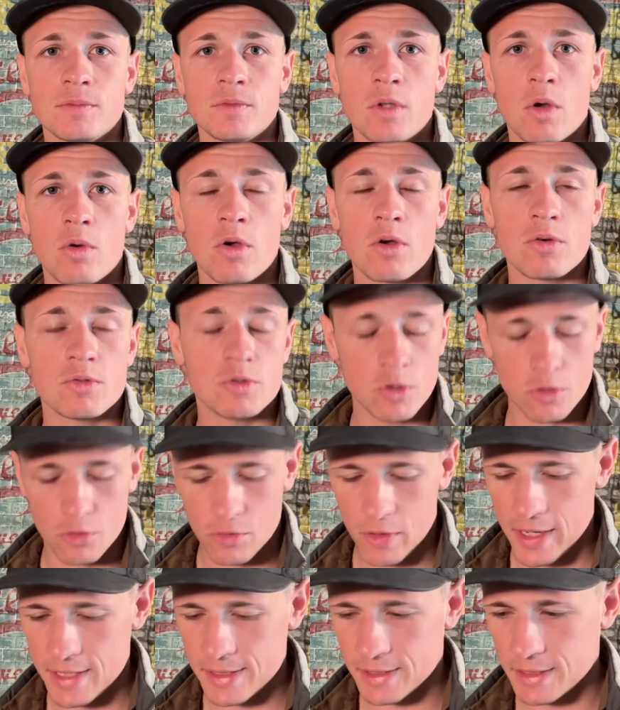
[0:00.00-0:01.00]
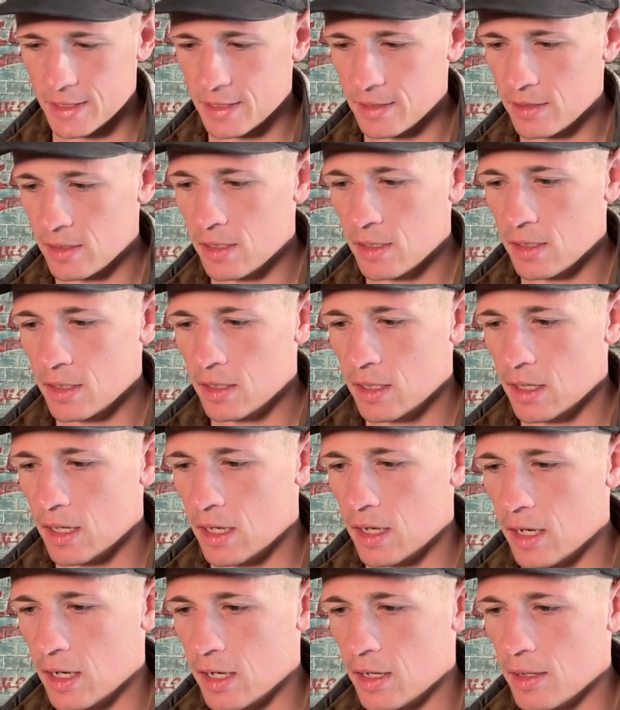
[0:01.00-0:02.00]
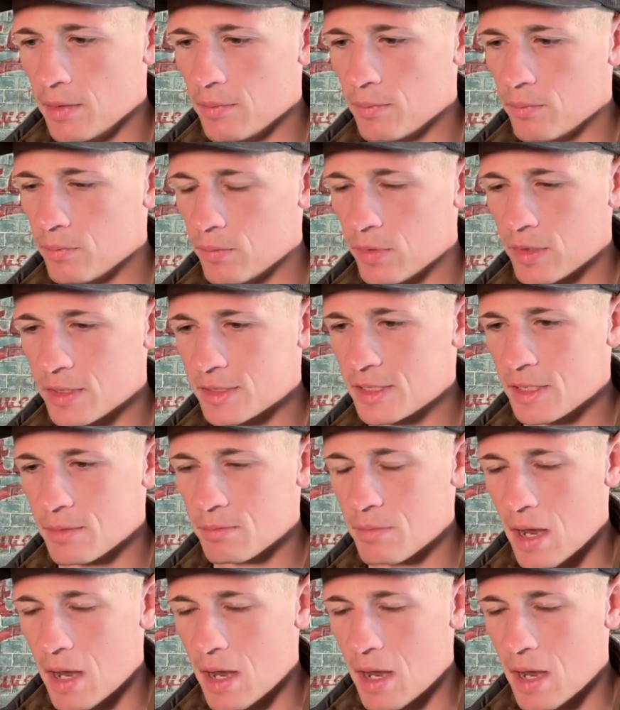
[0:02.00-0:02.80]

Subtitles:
Don't go too crazy. Like I said,